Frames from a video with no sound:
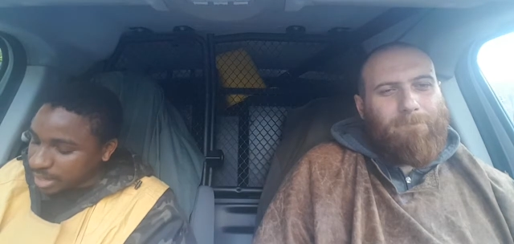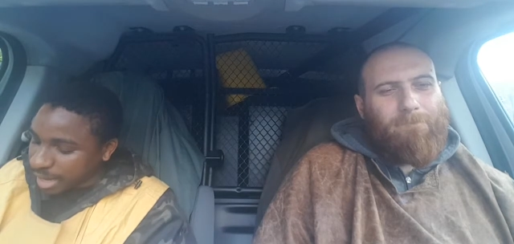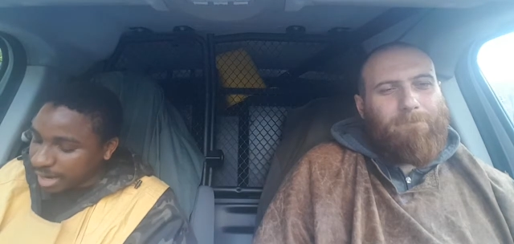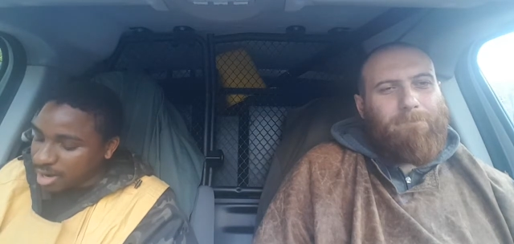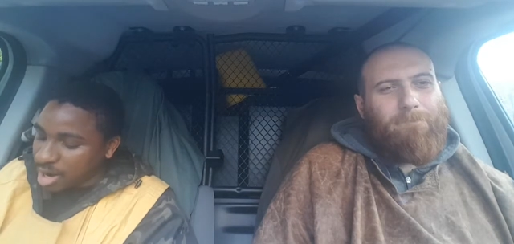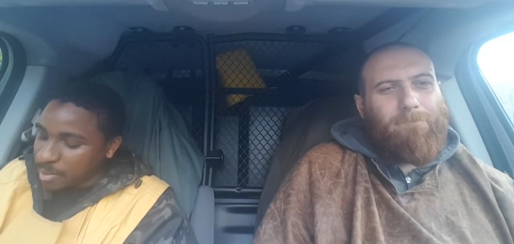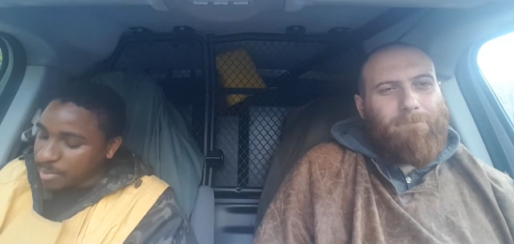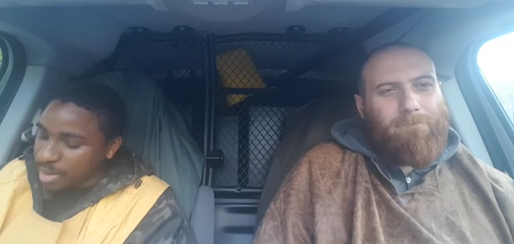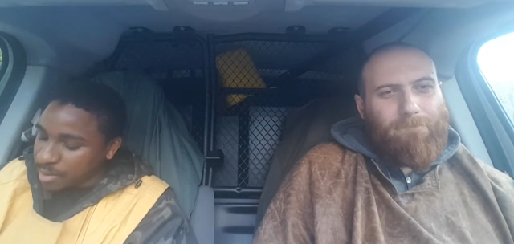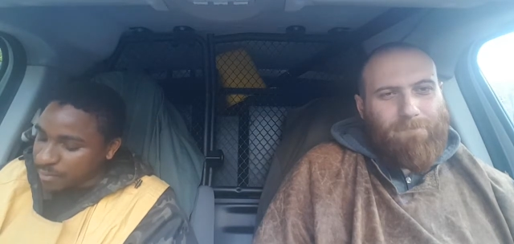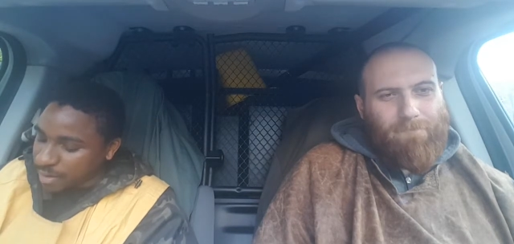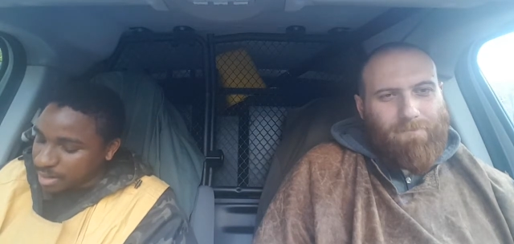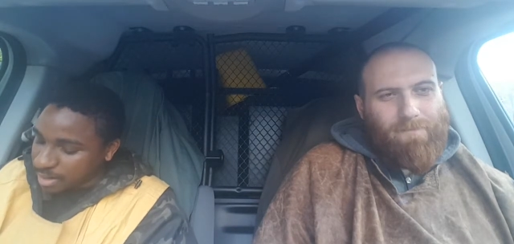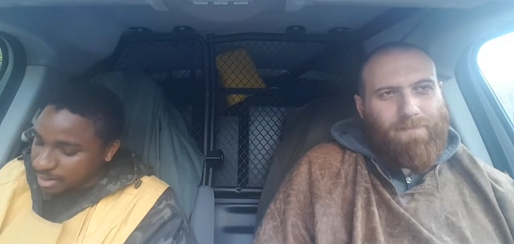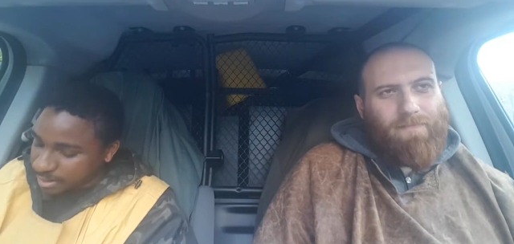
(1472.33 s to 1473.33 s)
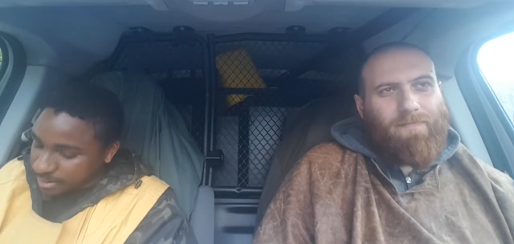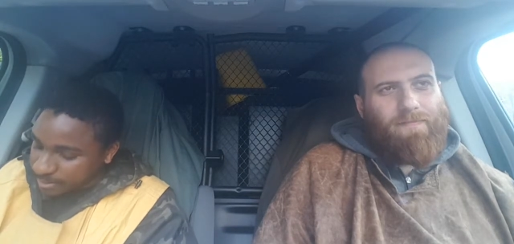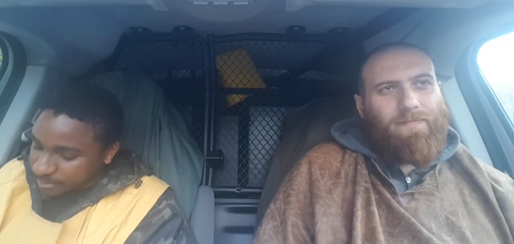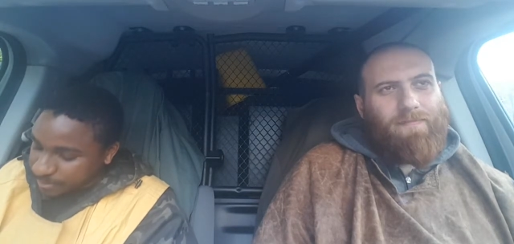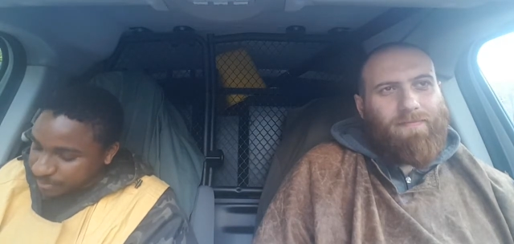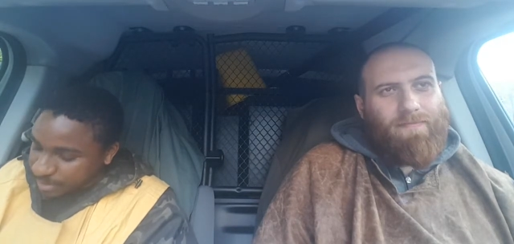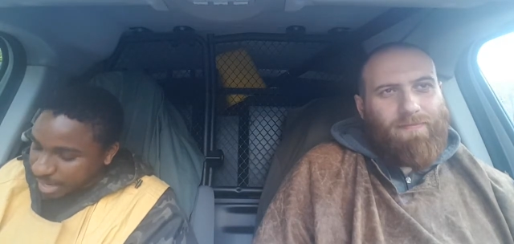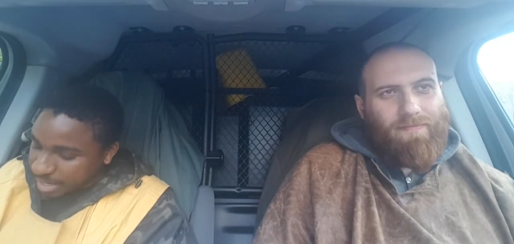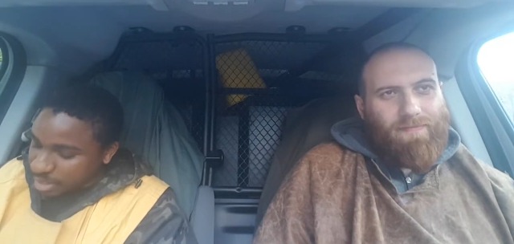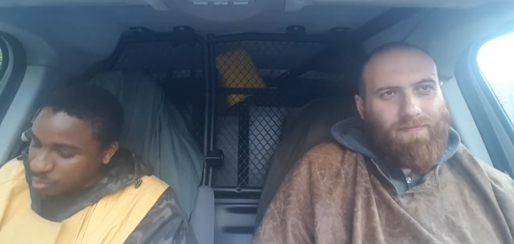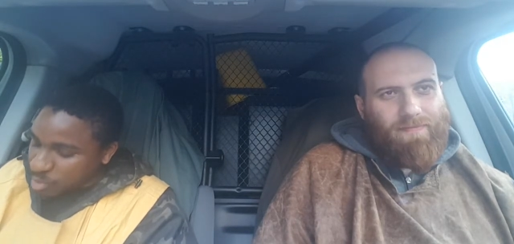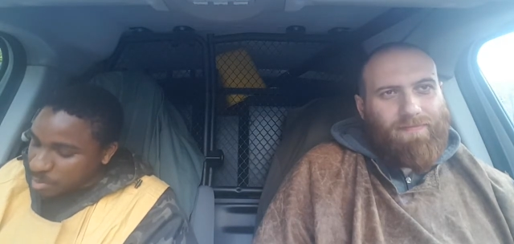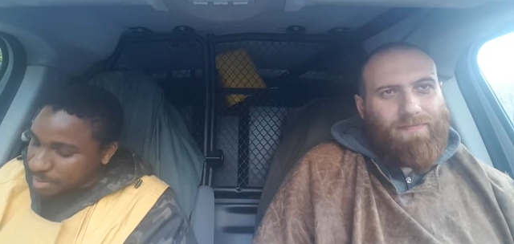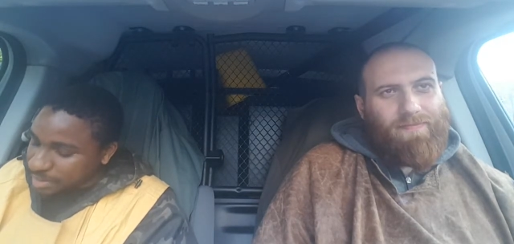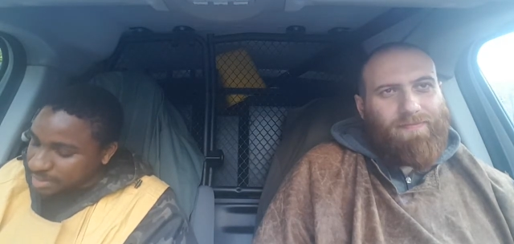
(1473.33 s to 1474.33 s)
Speaker 1: and come hither. And the
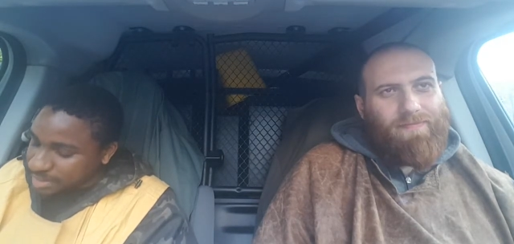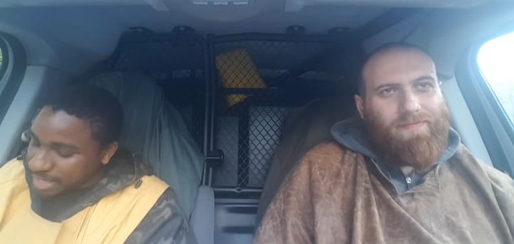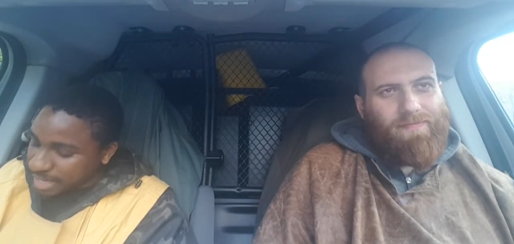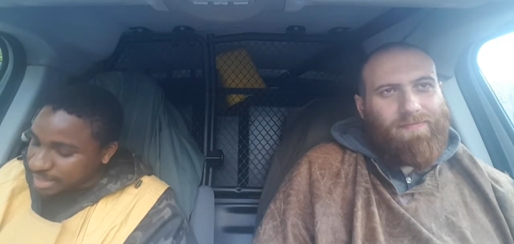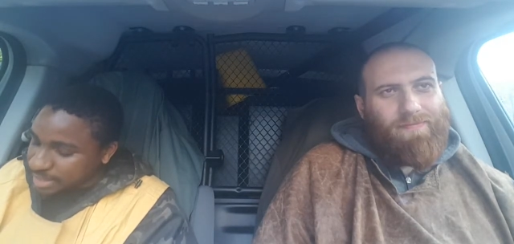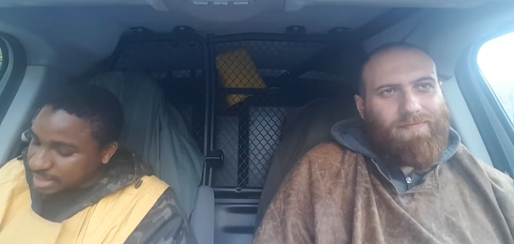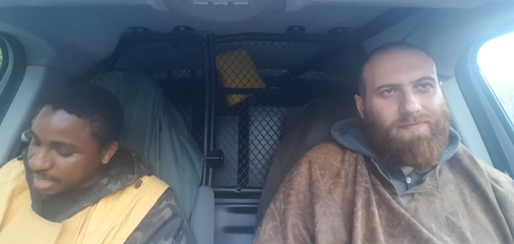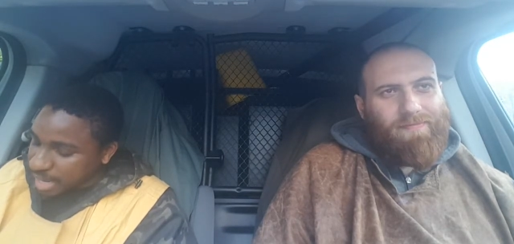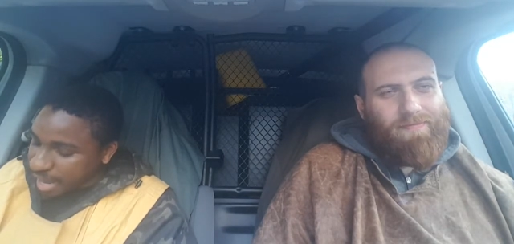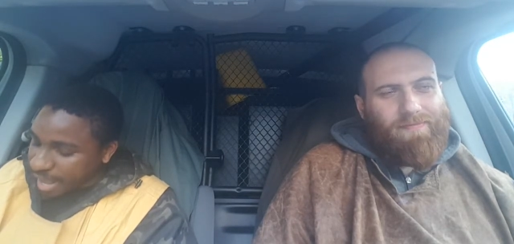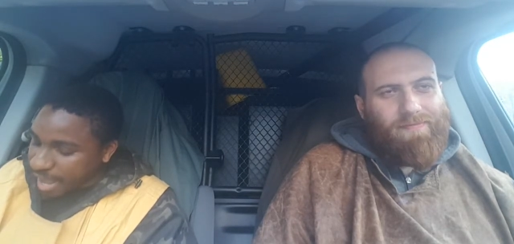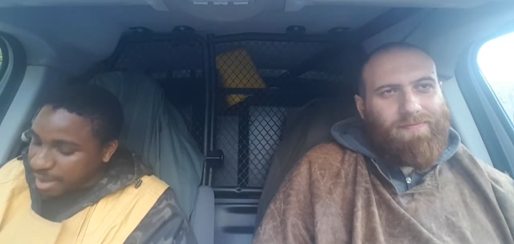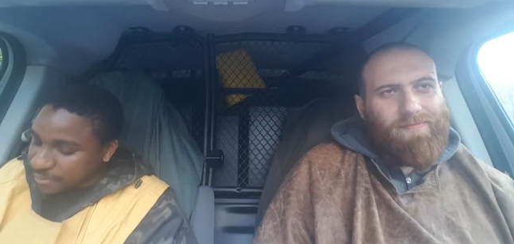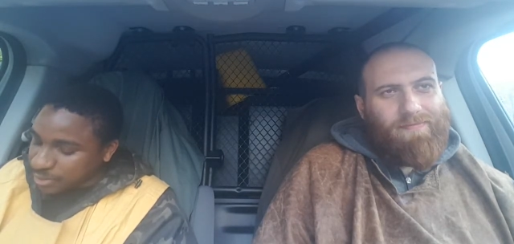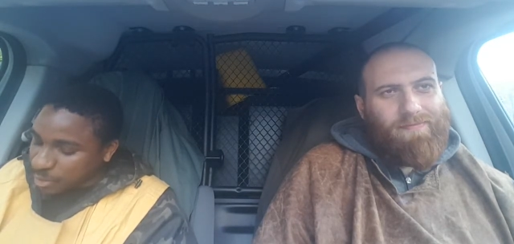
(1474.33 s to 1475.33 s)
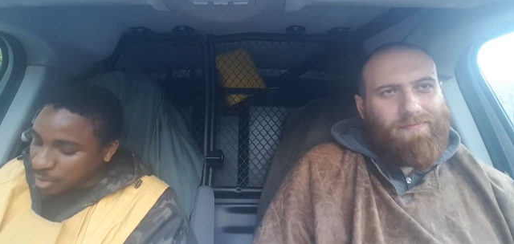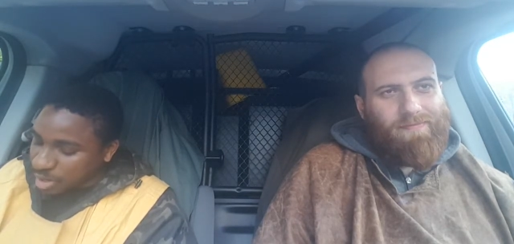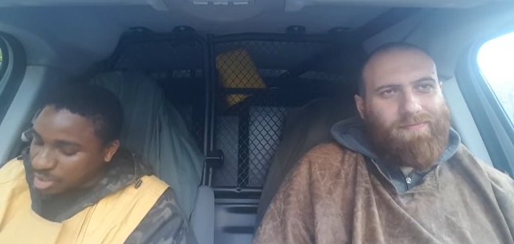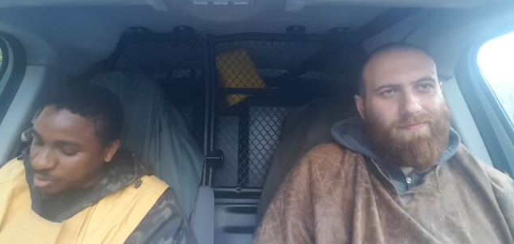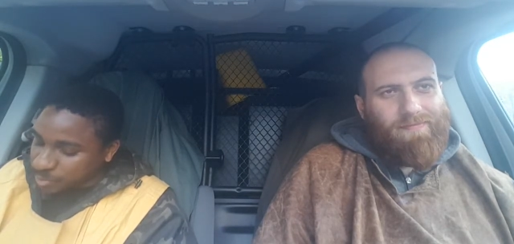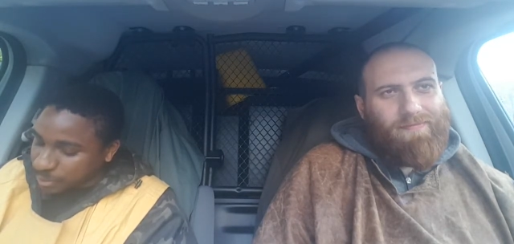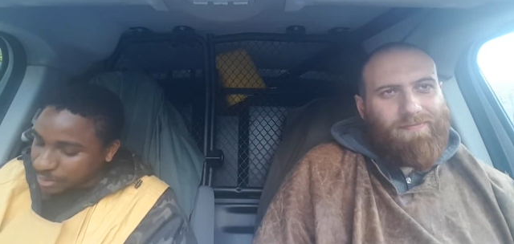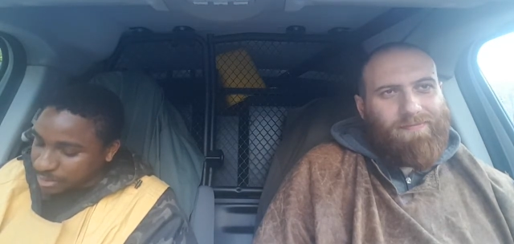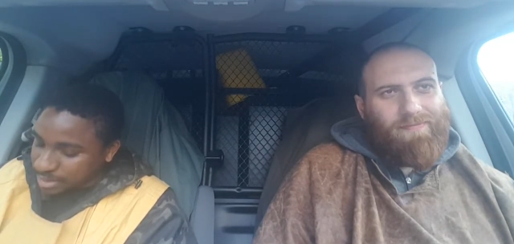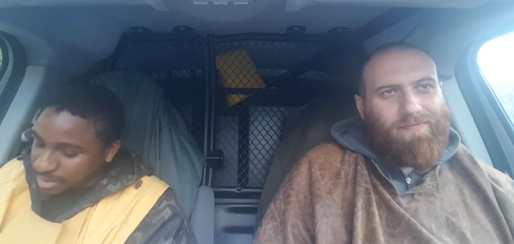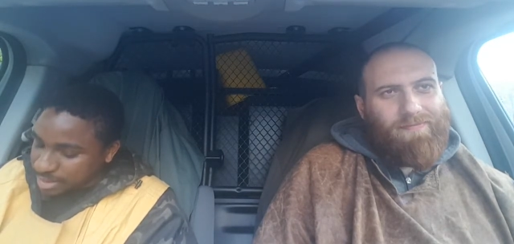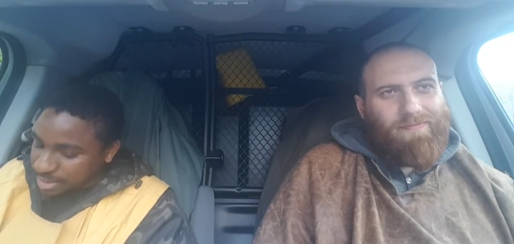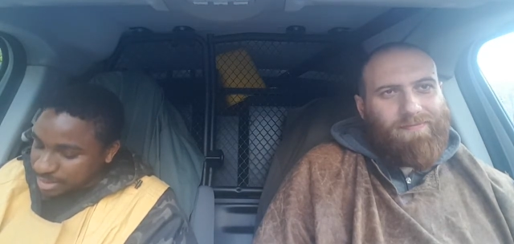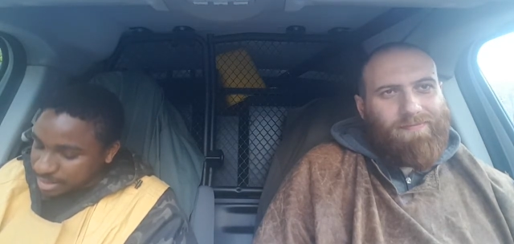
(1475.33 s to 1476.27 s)
woman said, I have no husband.